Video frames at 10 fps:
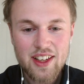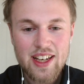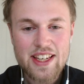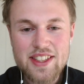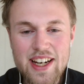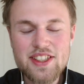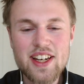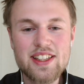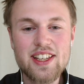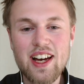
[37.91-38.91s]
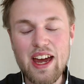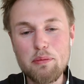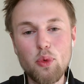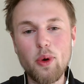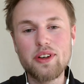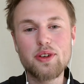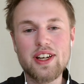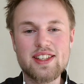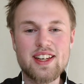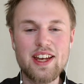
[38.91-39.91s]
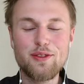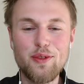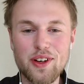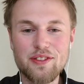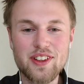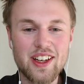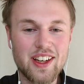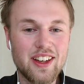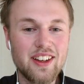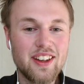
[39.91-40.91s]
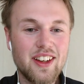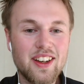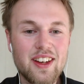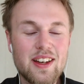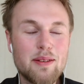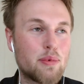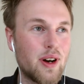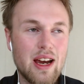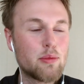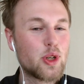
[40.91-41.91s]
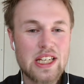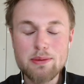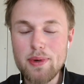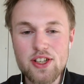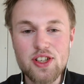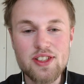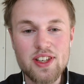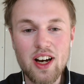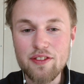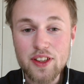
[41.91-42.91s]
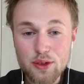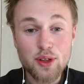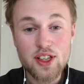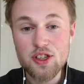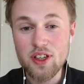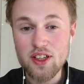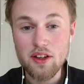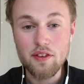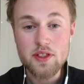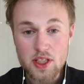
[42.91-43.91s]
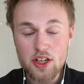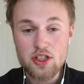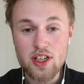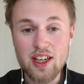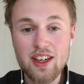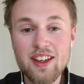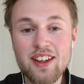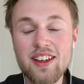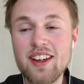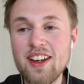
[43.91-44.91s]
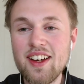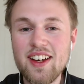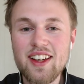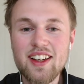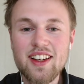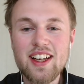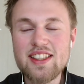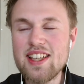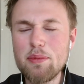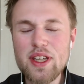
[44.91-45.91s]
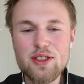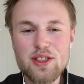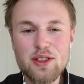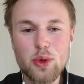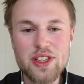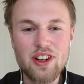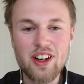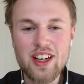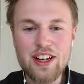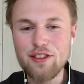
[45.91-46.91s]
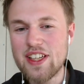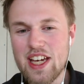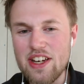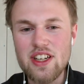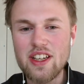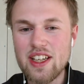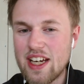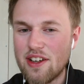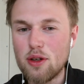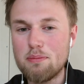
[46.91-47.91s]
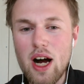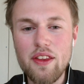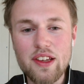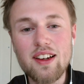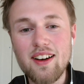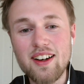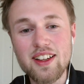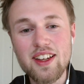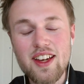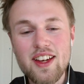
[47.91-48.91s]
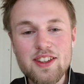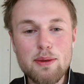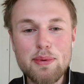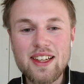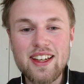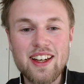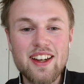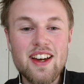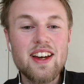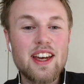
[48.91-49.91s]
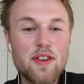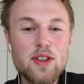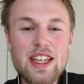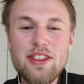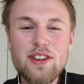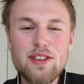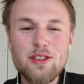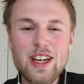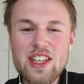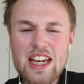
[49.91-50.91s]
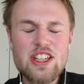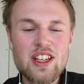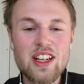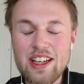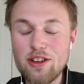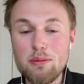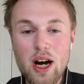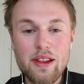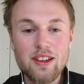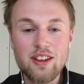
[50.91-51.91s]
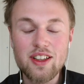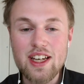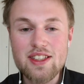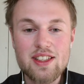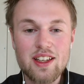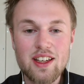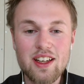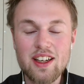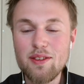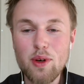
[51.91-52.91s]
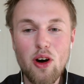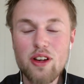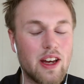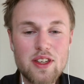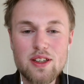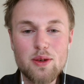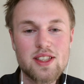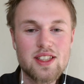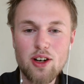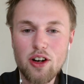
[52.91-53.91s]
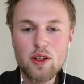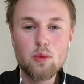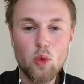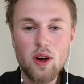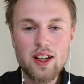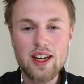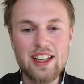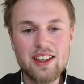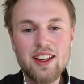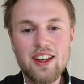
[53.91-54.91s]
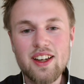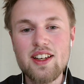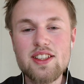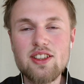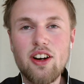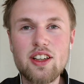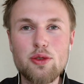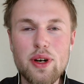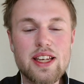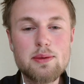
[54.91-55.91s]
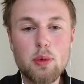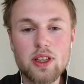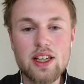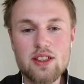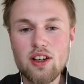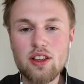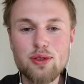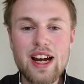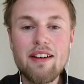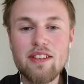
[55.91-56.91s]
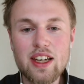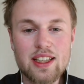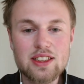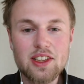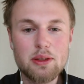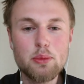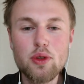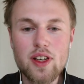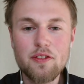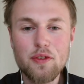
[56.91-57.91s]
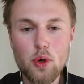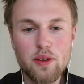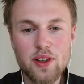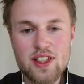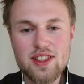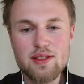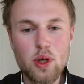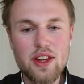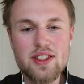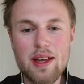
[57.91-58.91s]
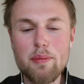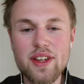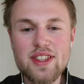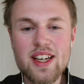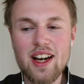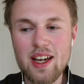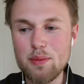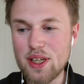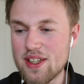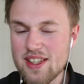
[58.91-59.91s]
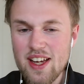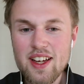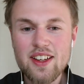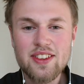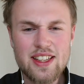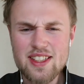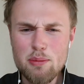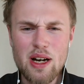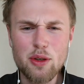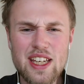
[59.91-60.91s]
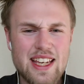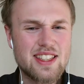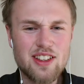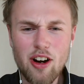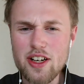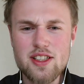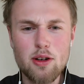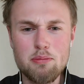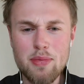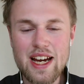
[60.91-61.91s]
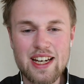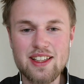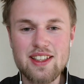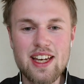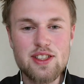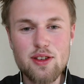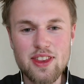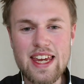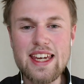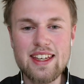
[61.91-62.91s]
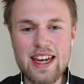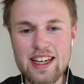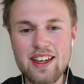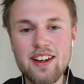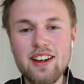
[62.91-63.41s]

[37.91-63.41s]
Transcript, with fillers: As an NJ type, wandering is kind of one of the primary expressions of intuition and of judging. It's something you do when you're kind of engaging in an inner monologue. Typically, if you need to engage in an inner monologue, as uh, all you have to do is start walking, start transporting, start traveling, start moving forwards one step at a time, because that somehow kickstarts your mind. It gets you thinking.